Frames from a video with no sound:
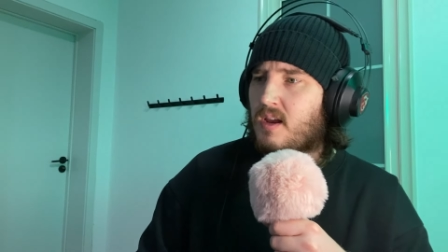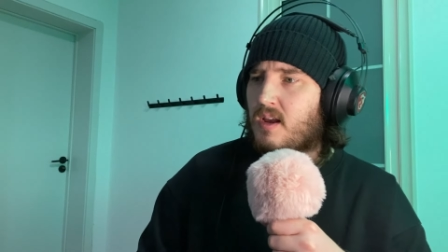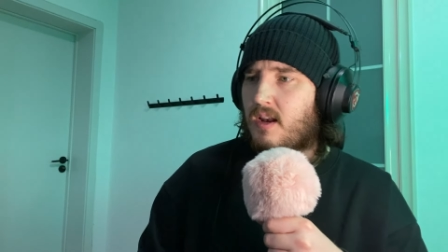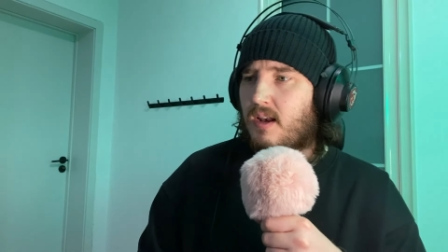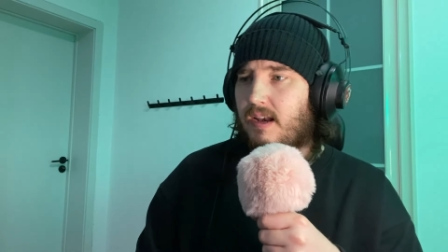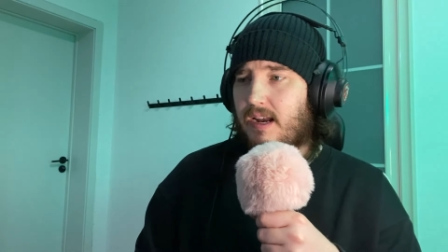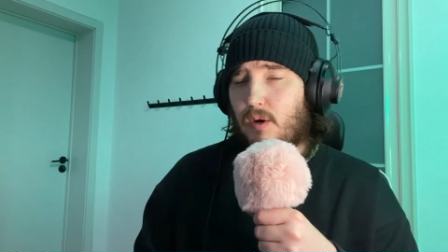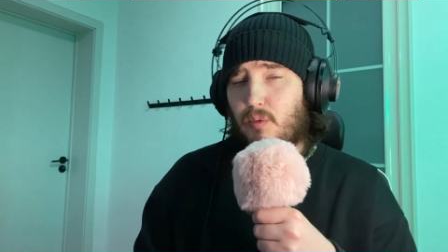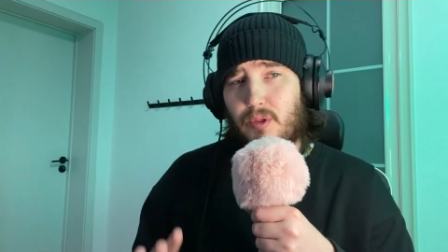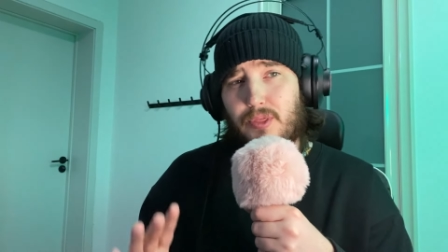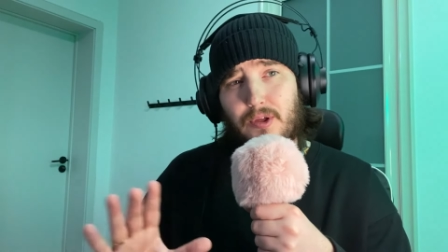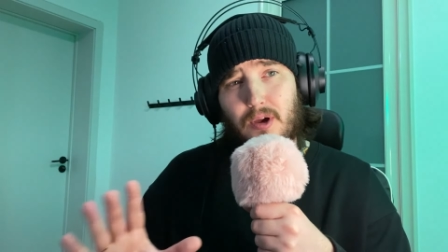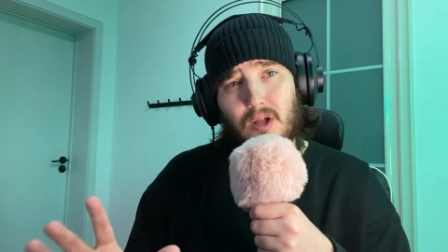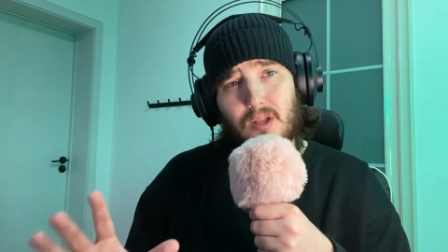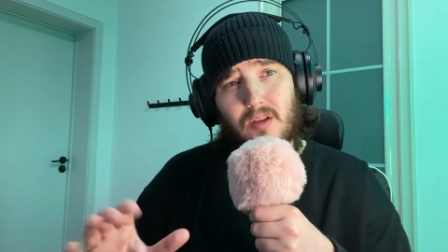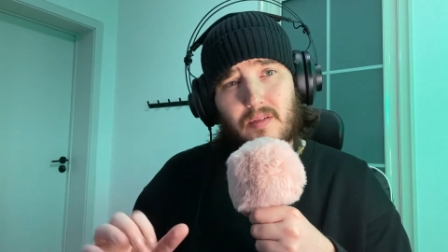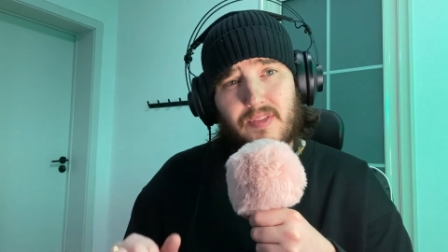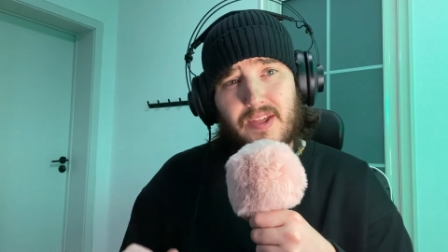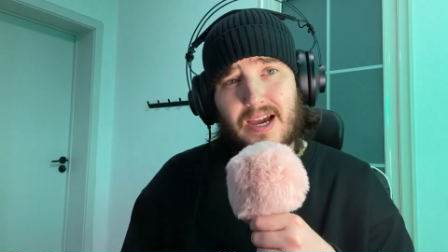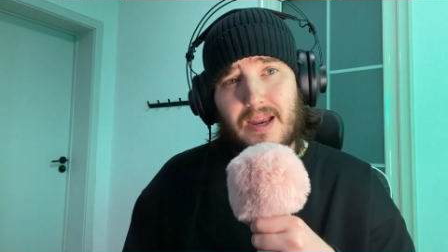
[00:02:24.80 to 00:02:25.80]
Now, with
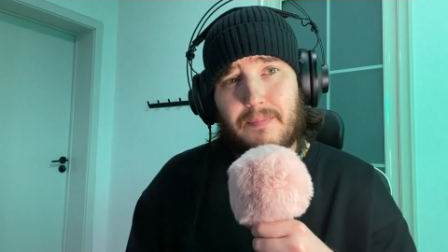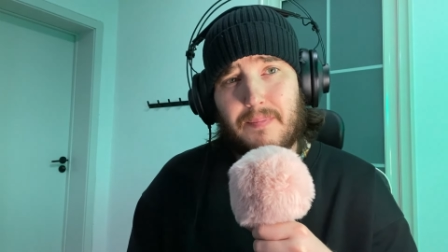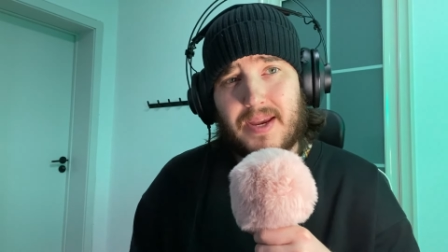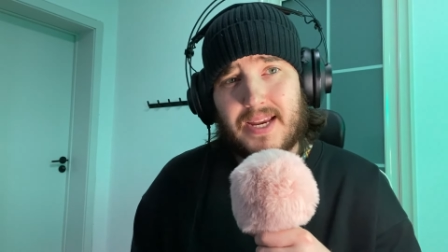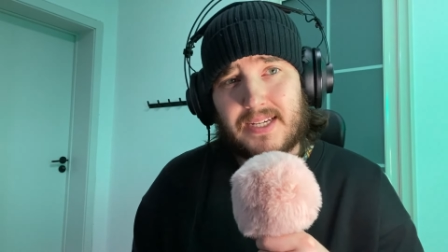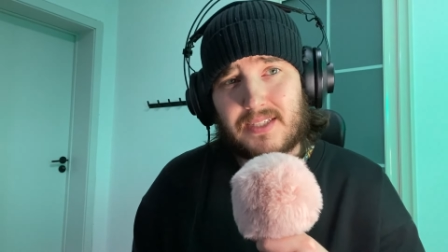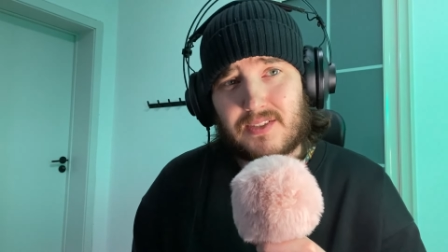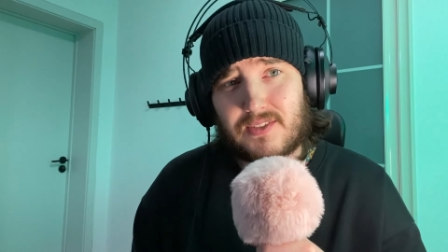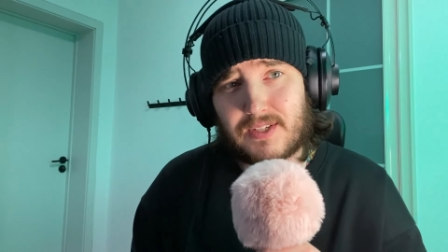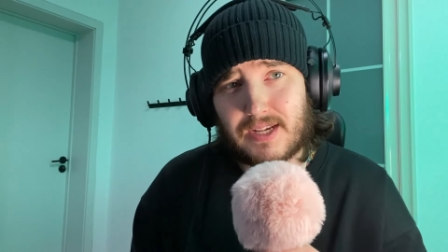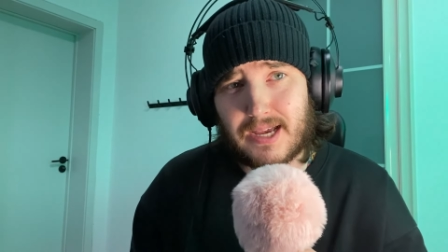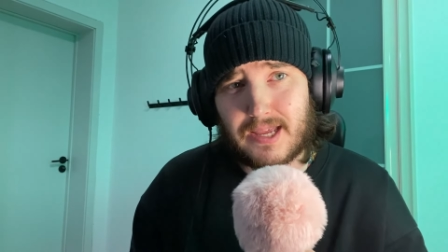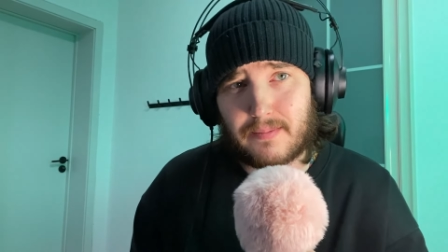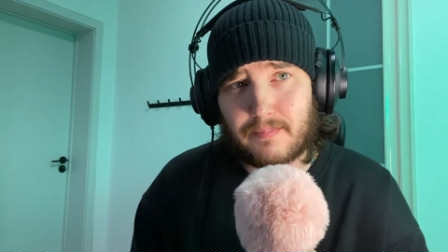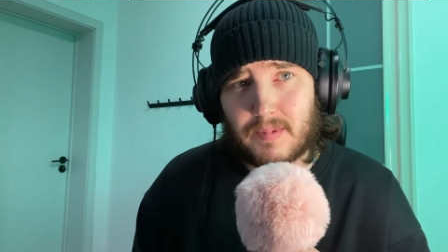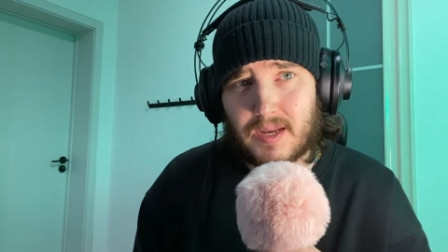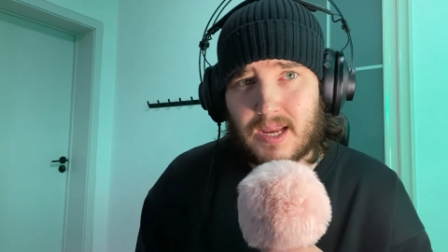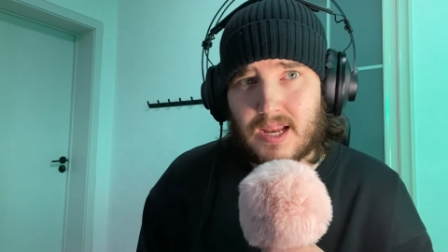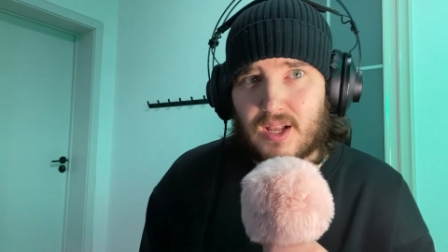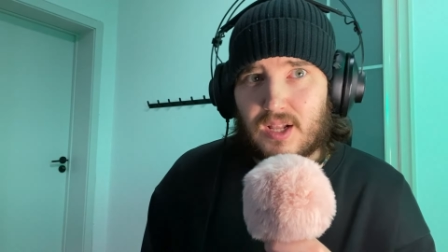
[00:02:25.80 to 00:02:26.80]
all of that being said,
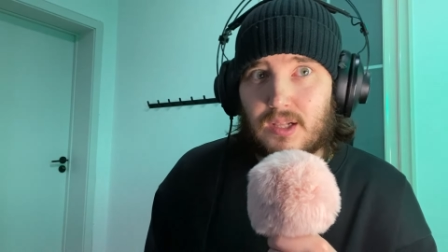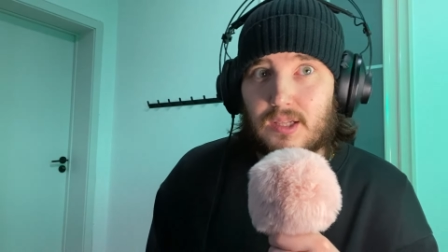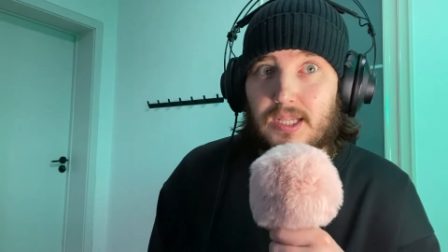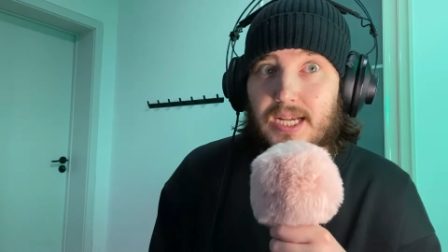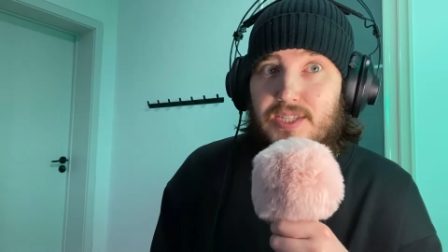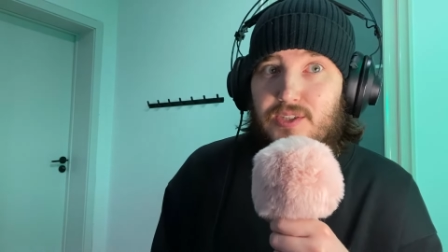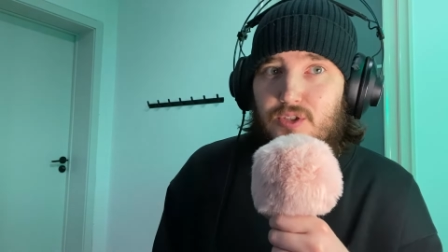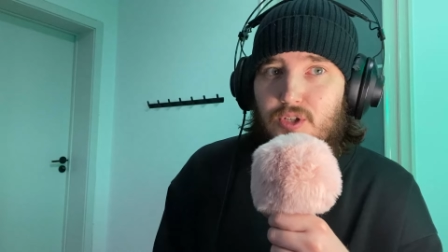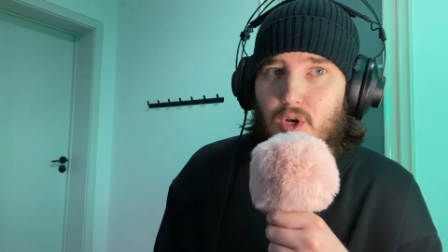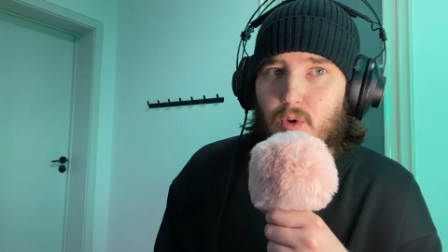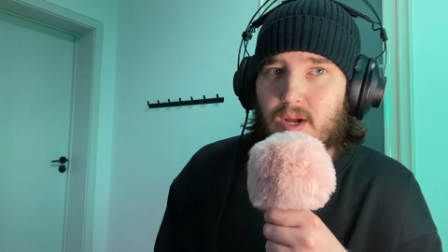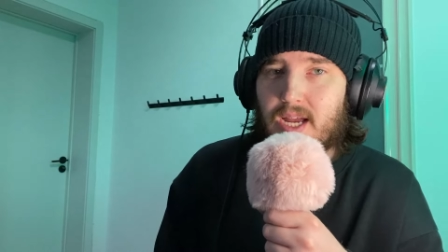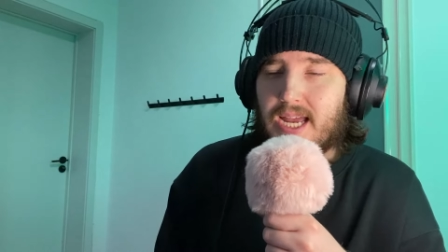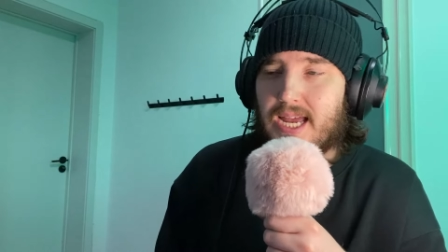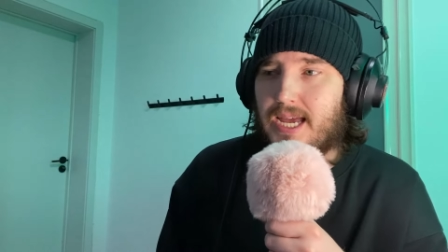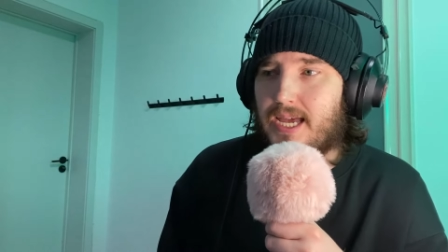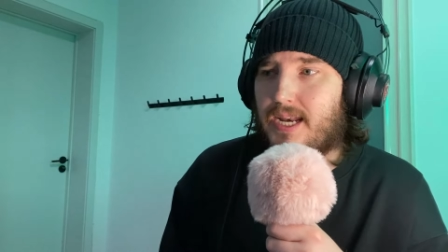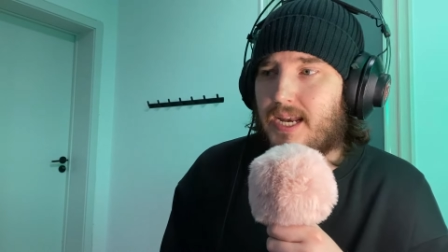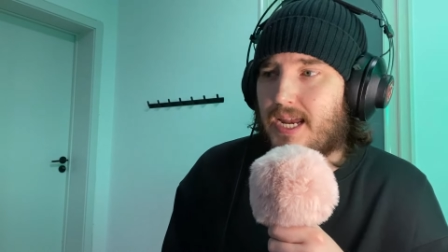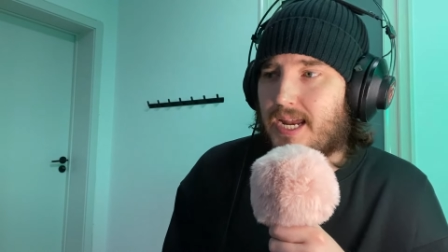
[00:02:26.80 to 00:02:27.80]
let's go
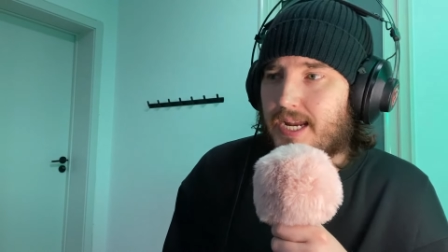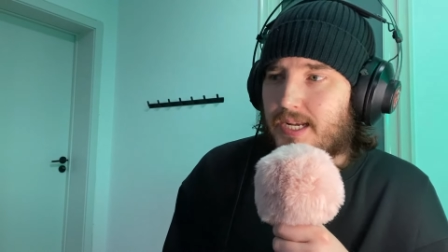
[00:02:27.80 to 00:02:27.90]
ahead